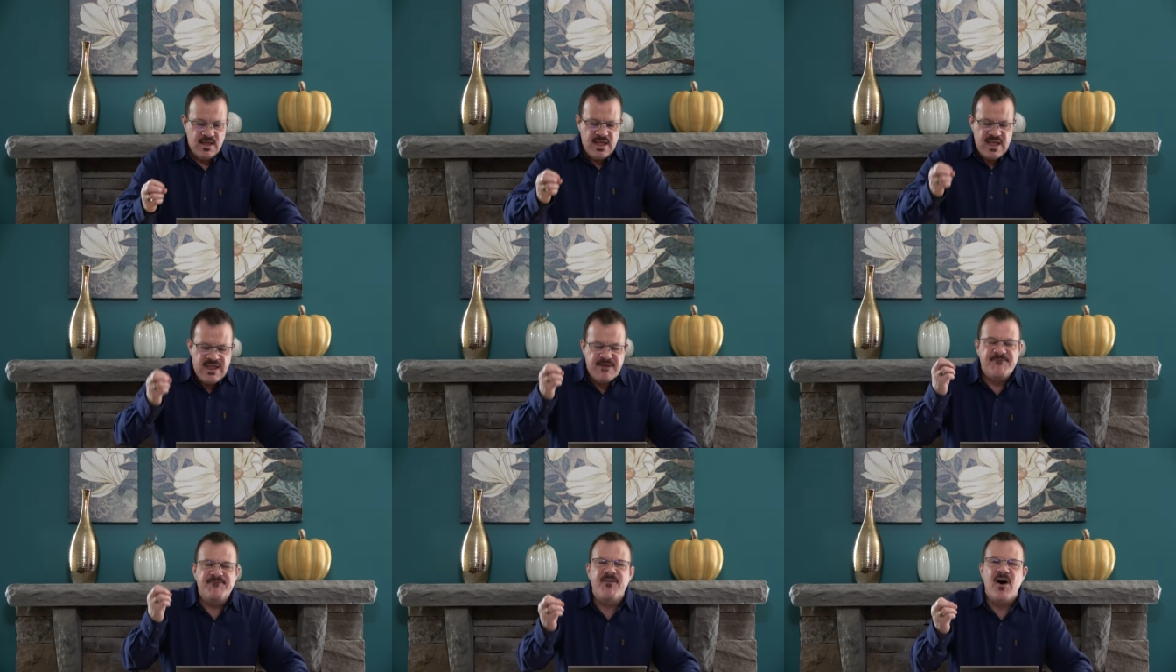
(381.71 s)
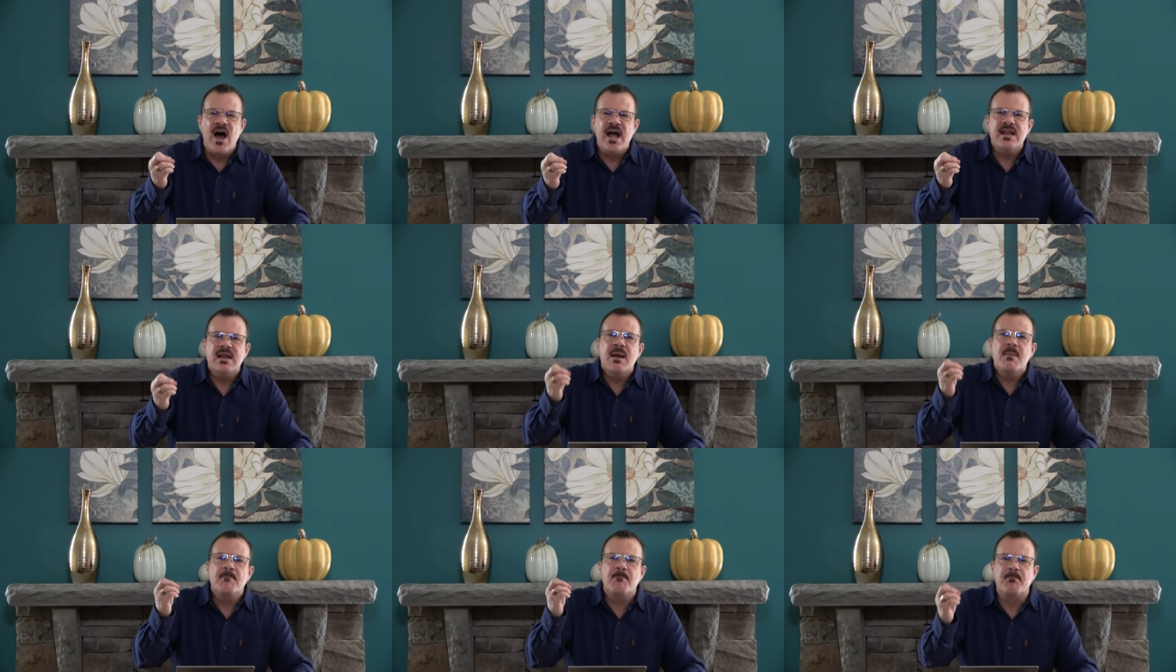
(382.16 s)
He
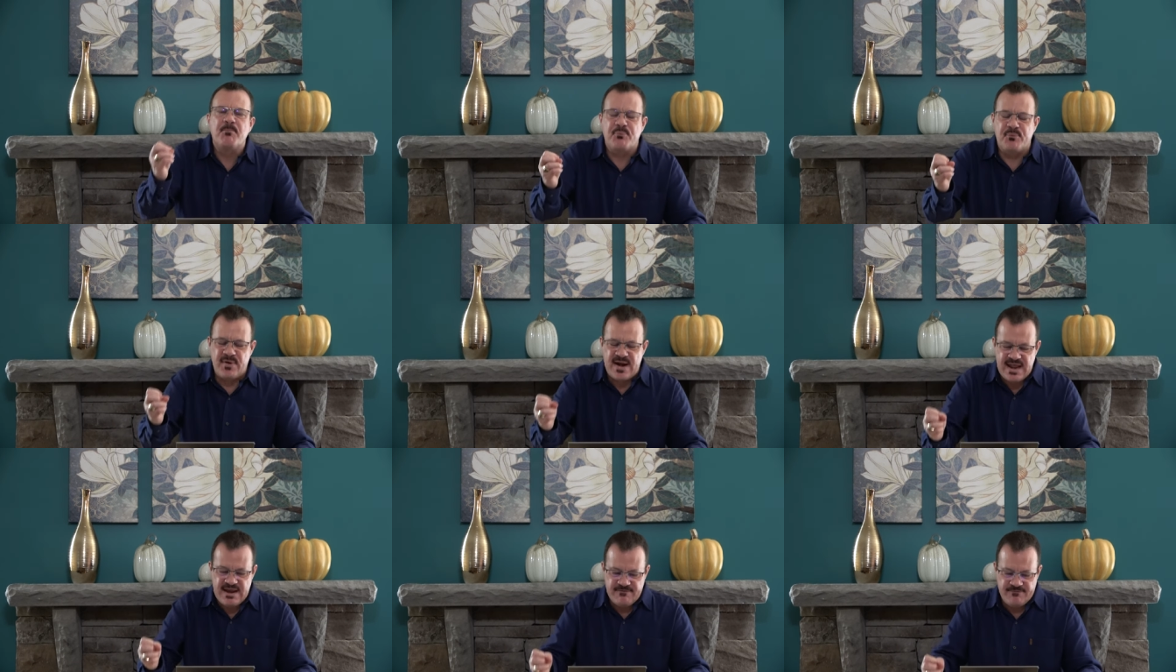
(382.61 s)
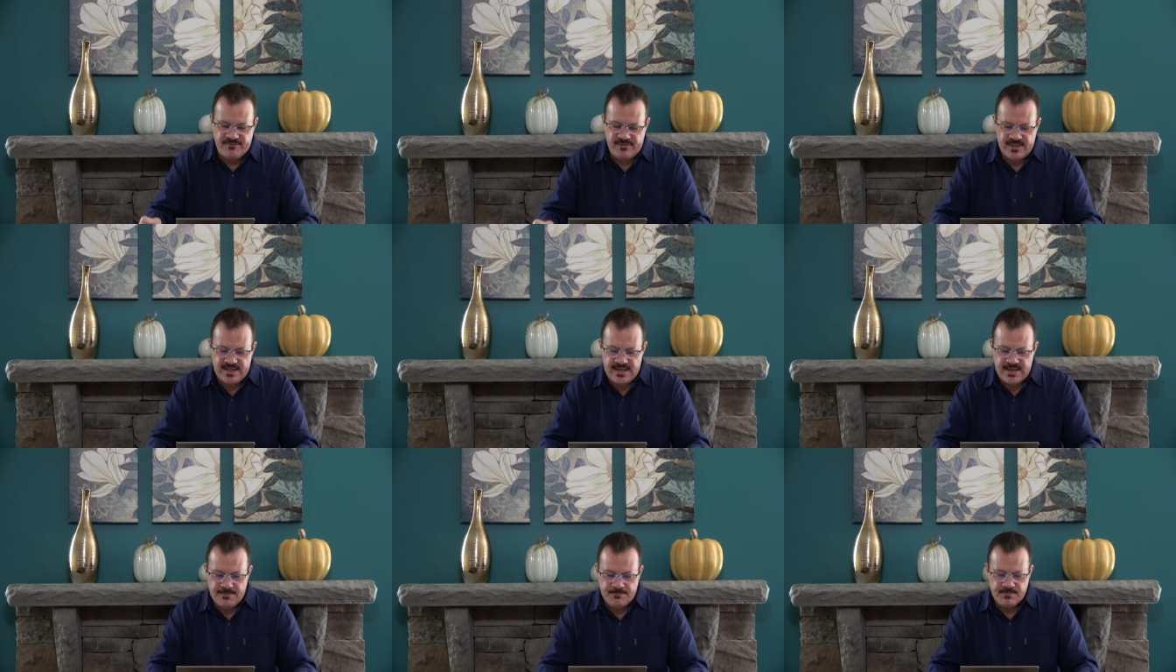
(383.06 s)
fought
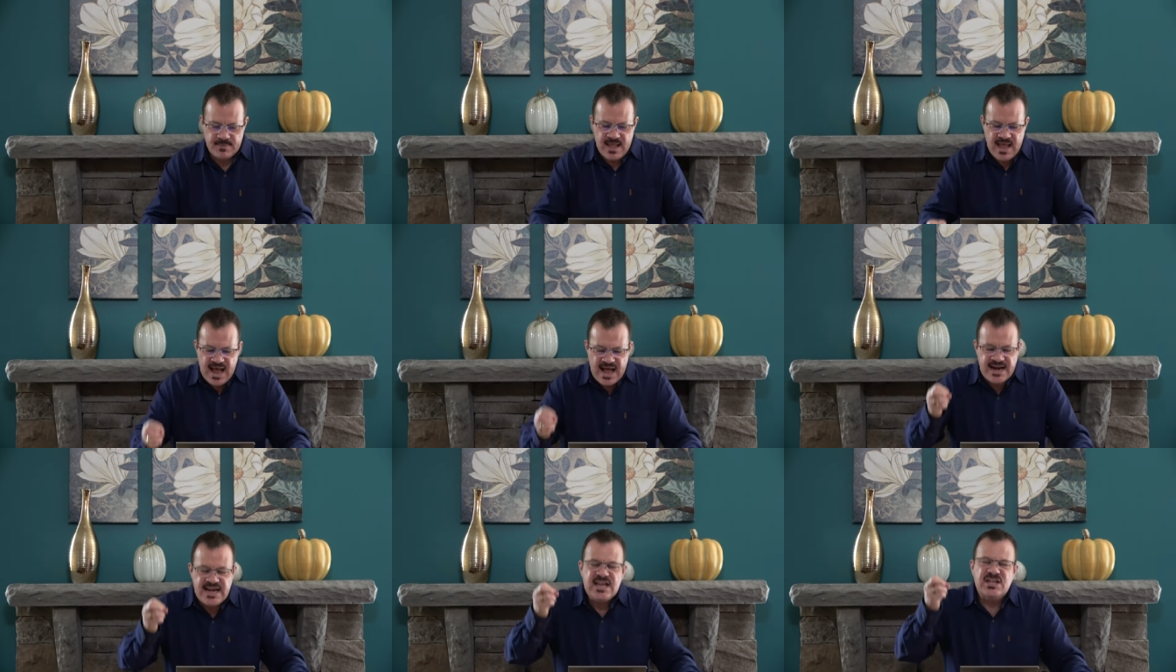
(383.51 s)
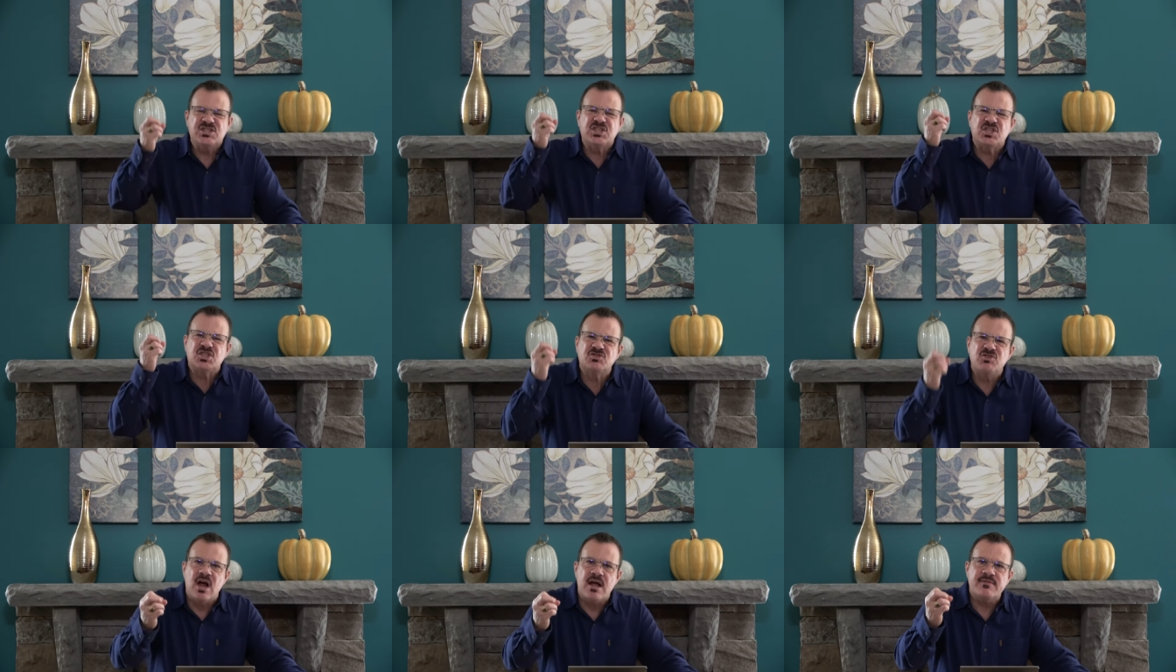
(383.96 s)
bravely. And he
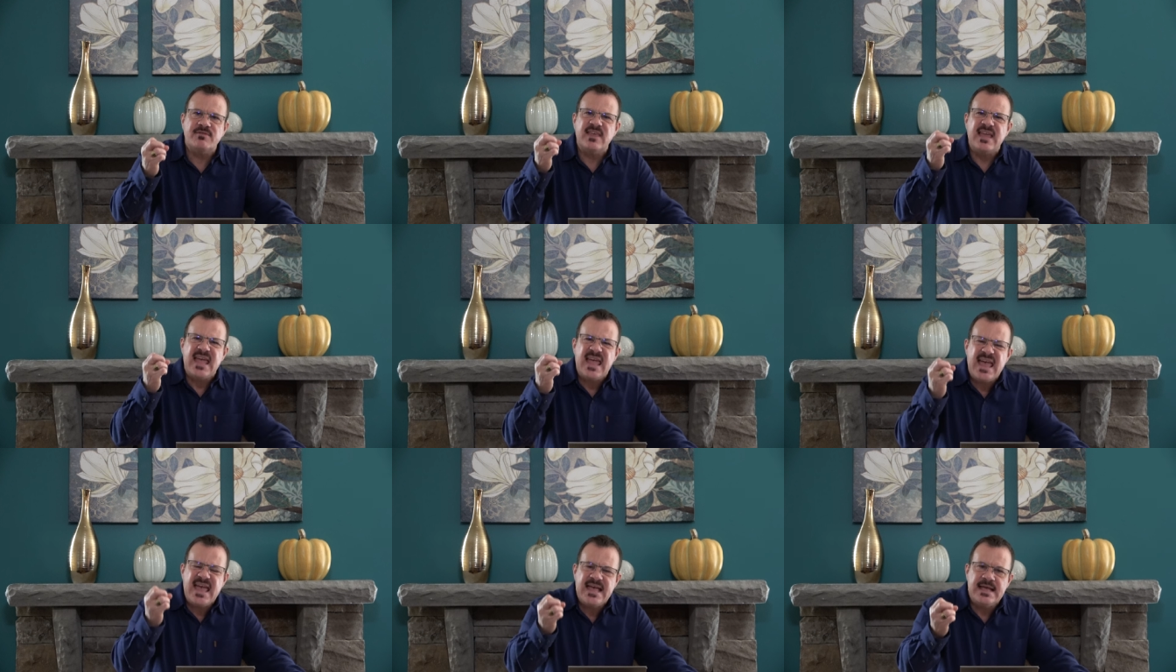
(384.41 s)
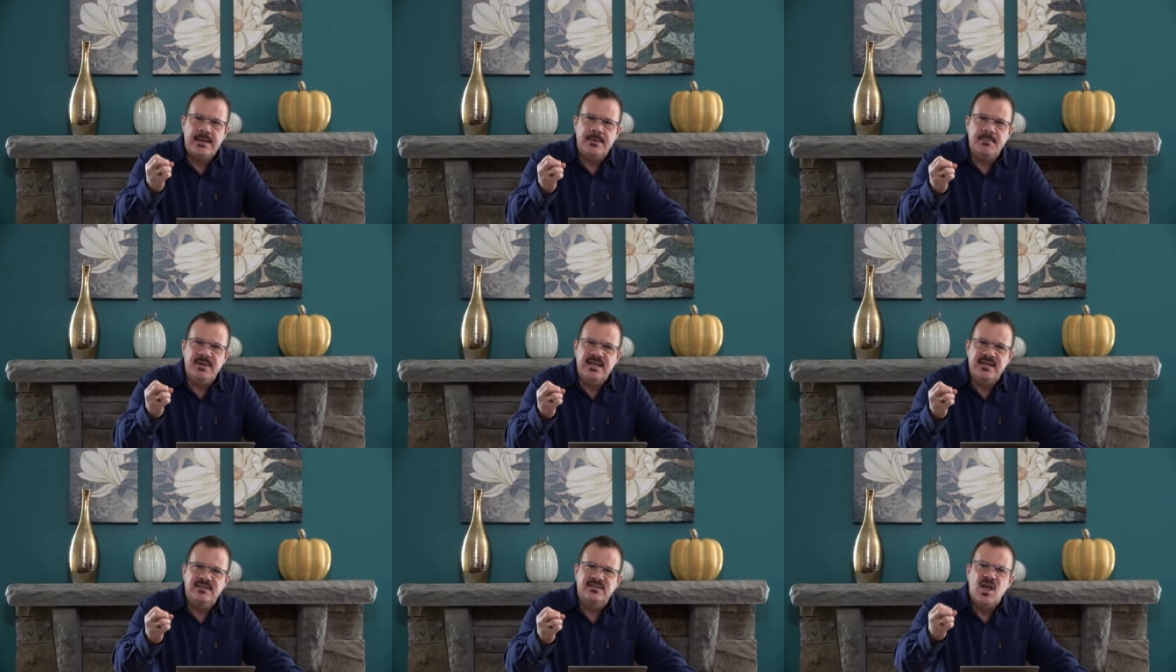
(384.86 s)
struck the
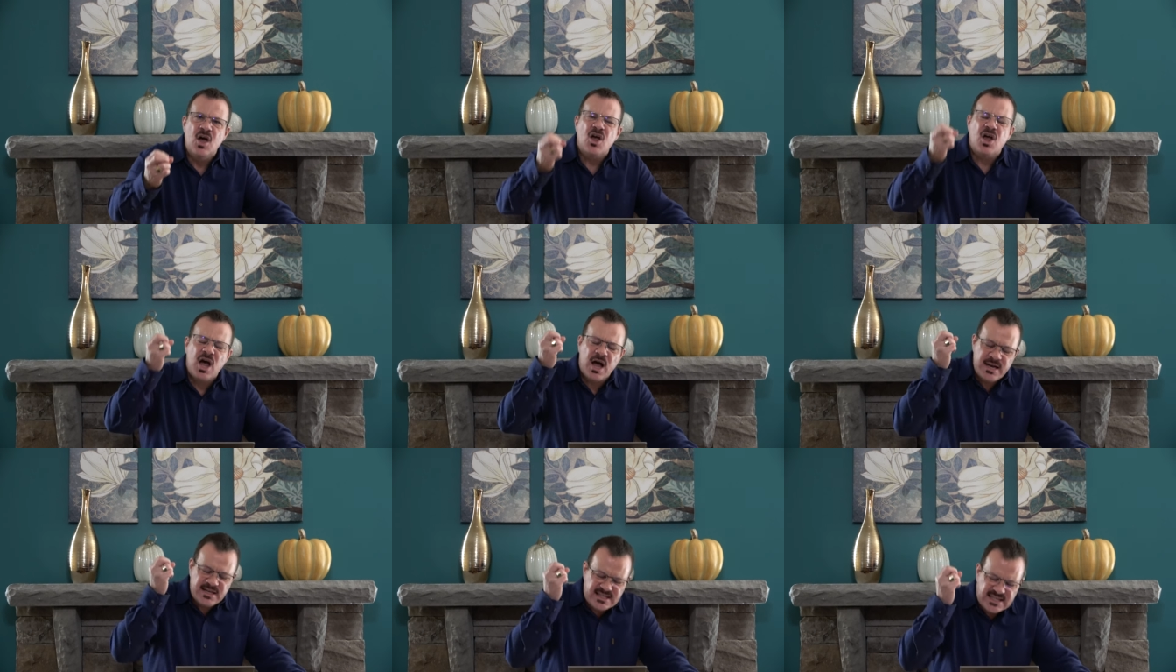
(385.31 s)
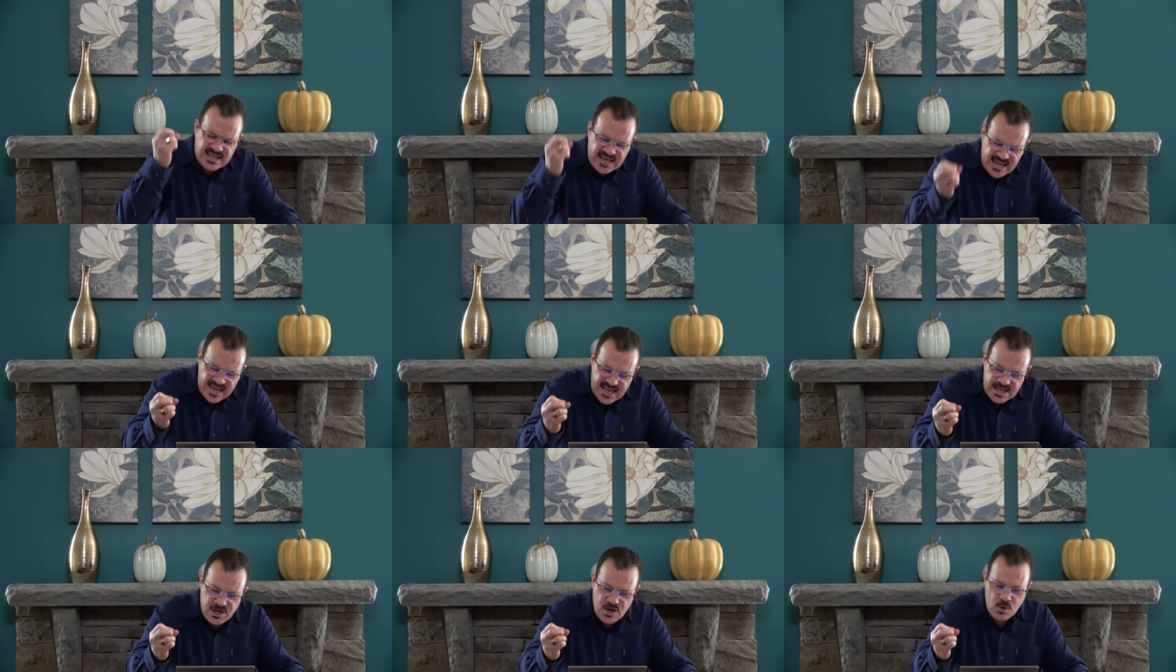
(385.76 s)
enemies
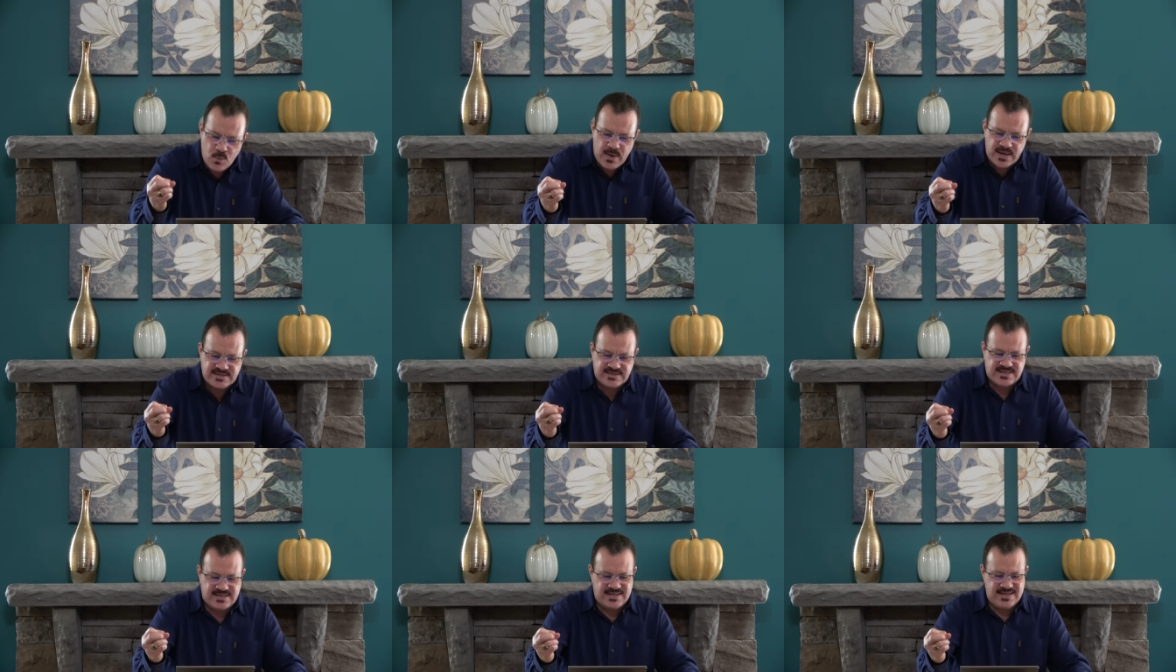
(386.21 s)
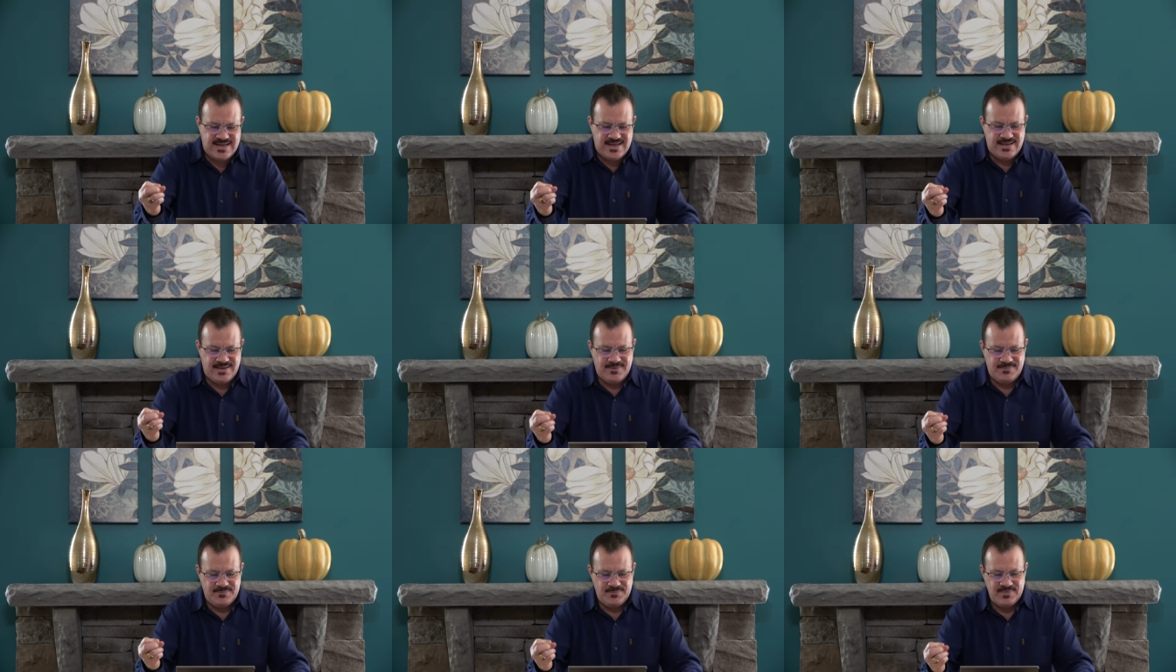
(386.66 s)

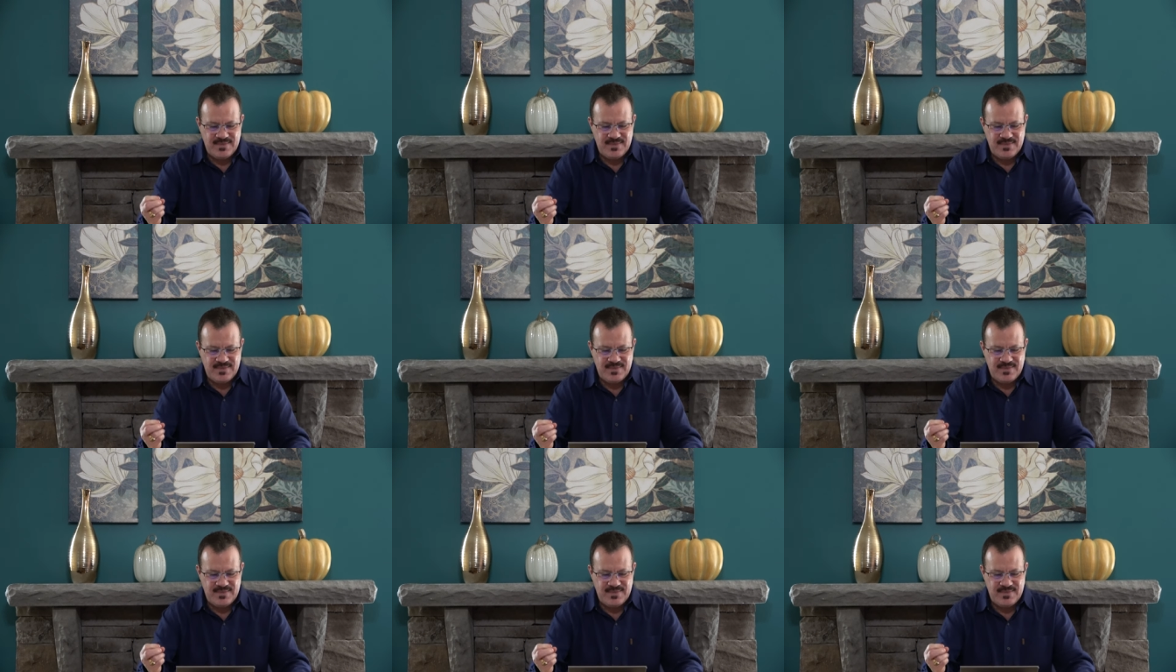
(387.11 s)
continuously.